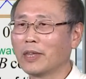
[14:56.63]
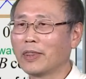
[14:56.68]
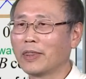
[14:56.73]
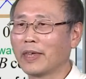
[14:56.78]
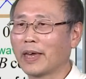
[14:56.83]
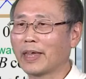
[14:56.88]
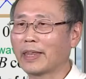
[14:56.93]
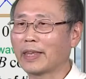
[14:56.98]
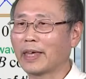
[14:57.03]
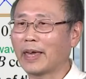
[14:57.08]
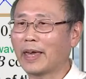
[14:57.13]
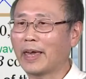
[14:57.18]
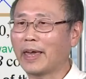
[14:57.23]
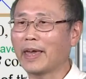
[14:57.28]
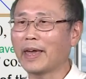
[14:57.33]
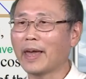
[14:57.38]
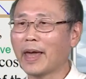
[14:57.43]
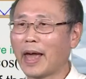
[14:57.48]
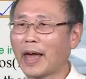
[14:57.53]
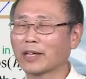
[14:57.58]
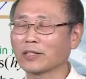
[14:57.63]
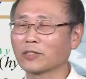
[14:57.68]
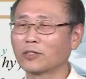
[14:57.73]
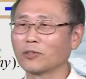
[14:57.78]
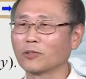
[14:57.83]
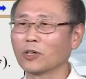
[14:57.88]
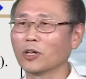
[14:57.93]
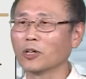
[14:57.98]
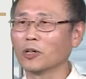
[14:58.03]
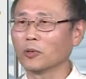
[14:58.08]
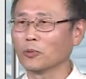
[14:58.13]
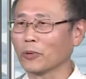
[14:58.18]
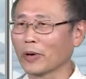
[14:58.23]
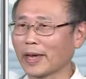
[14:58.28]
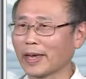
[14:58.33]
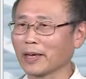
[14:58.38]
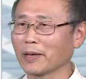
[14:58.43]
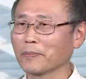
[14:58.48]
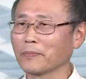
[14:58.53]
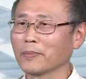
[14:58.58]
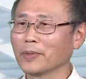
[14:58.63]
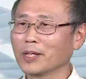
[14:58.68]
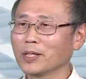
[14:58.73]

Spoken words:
then A has to go away.